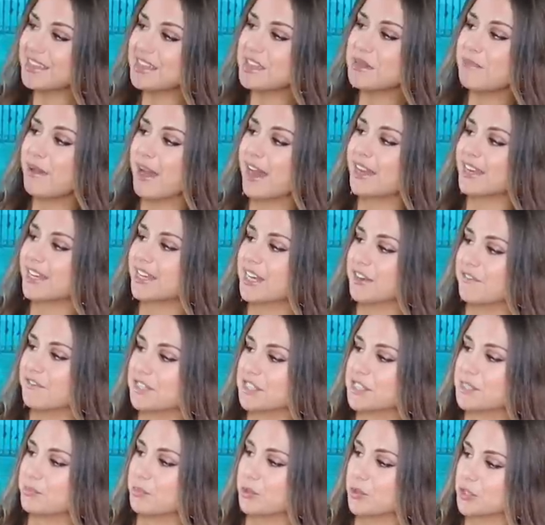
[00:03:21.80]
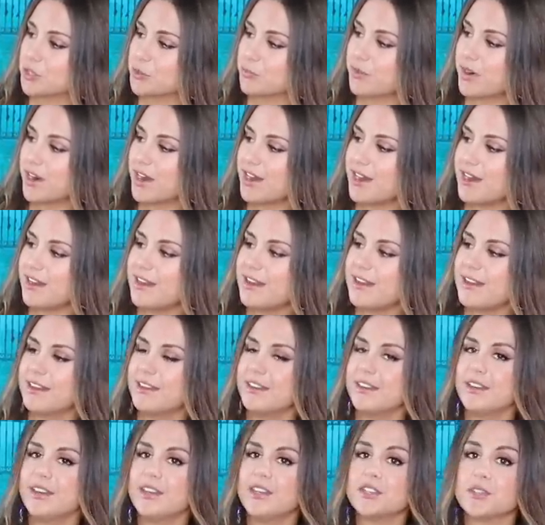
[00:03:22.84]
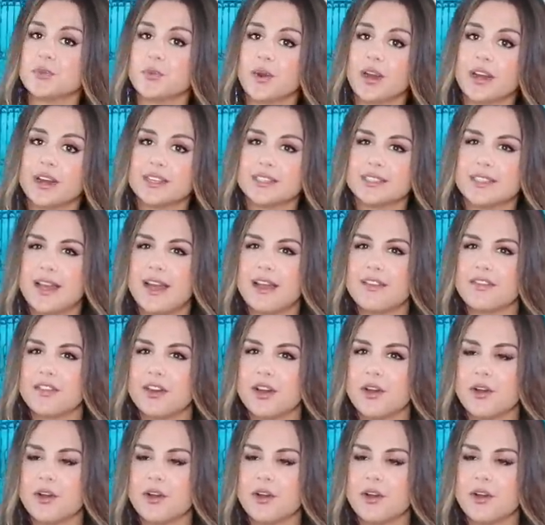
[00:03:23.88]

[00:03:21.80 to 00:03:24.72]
The backing of this sports bra is where it's at